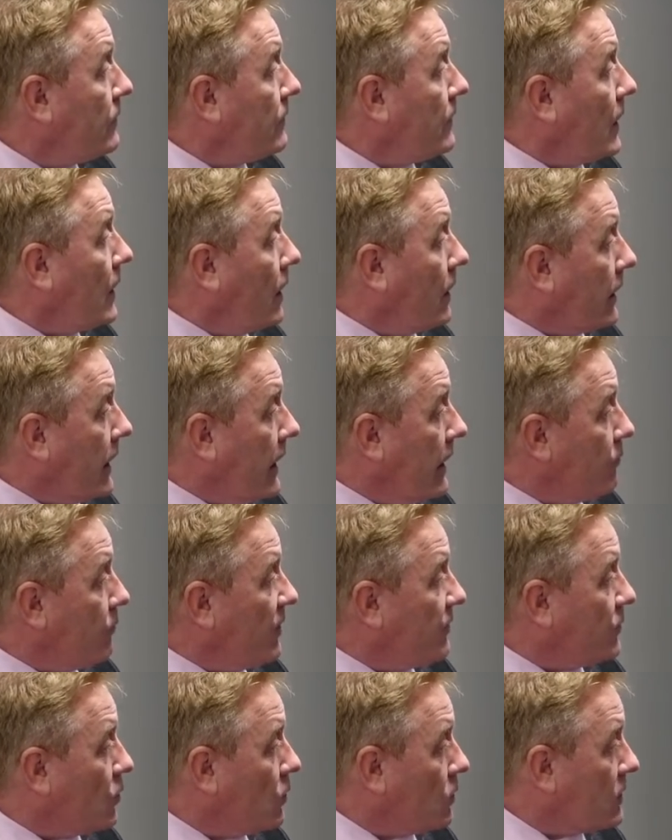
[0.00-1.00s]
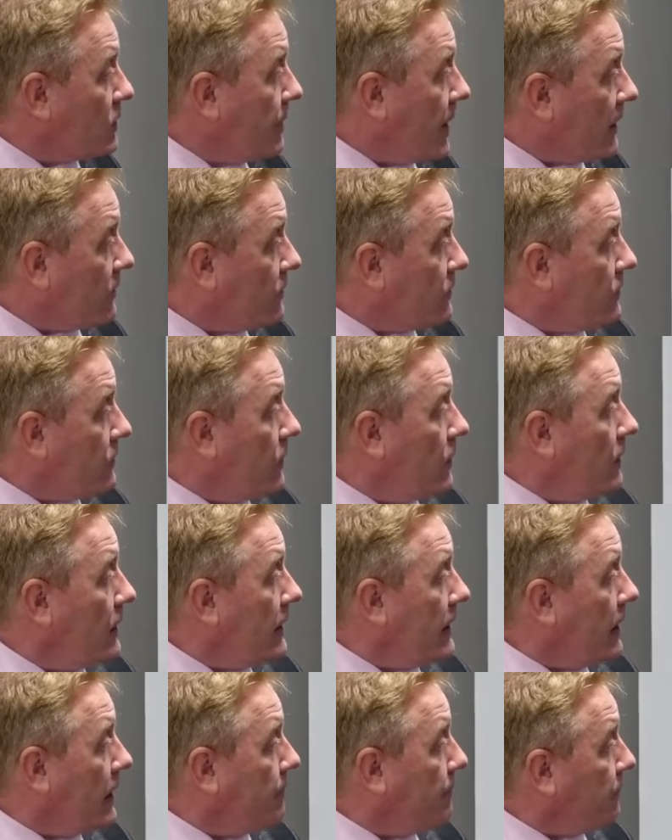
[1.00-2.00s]
Again, we've talked about
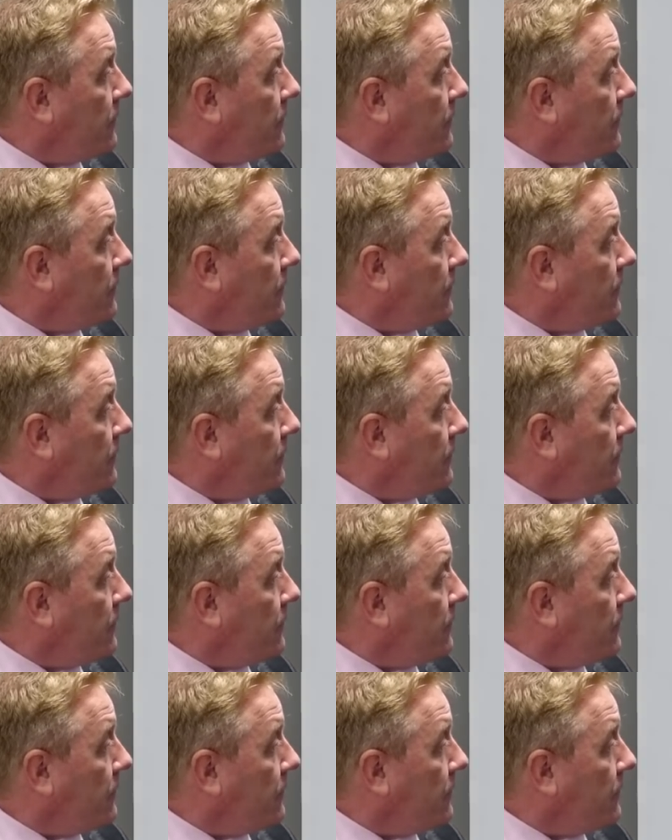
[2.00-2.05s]
earlier,